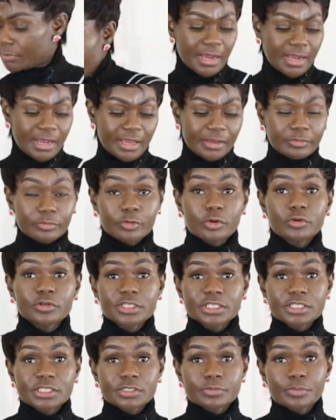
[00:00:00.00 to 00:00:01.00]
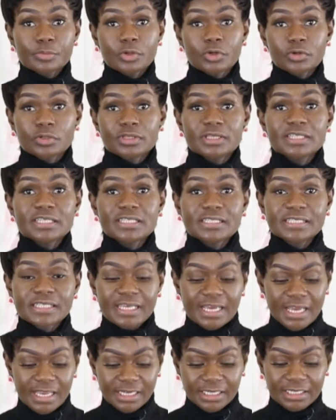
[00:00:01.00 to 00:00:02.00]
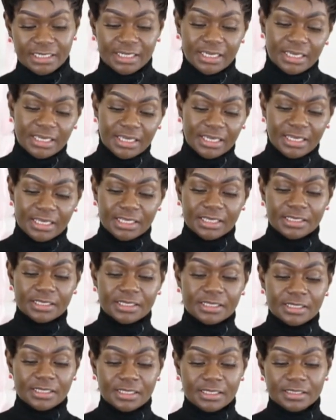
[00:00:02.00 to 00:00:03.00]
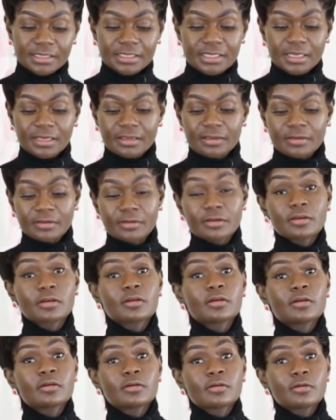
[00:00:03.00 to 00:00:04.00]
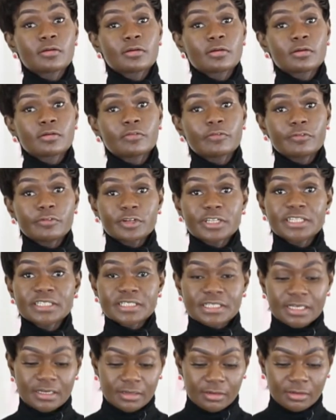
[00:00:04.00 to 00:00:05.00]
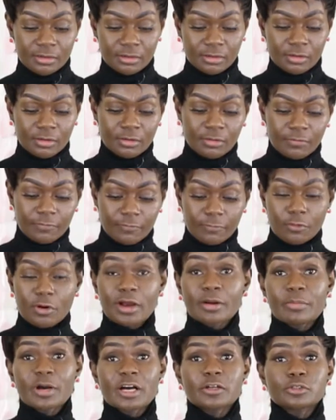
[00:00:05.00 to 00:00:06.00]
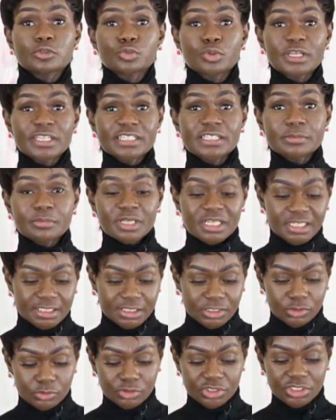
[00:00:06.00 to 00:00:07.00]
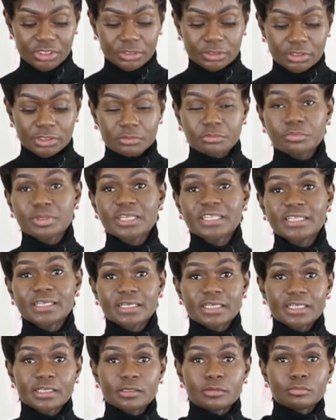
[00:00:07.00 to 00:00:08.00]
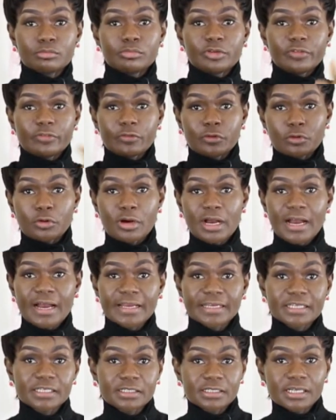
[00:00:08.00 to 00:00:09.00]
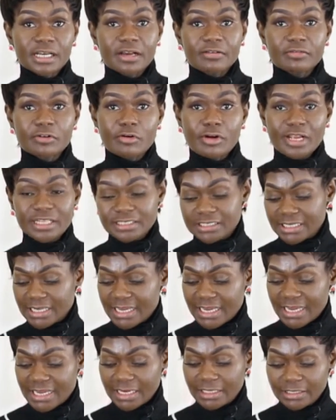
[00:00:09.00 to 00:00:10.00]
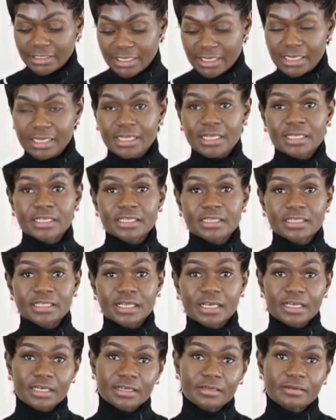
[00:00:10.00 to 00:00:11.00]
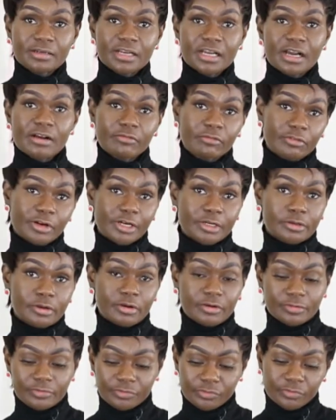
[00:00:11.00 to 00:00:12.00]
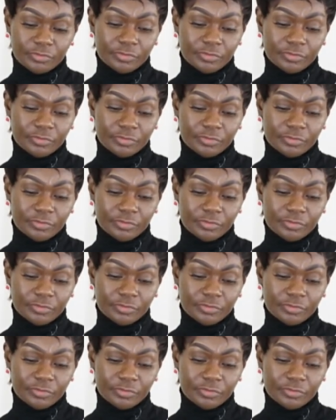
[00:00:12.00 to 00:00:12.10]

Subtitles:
I am going to put this cake in the freezer for about 20 minutes to chill completely before I can cover it in the covering of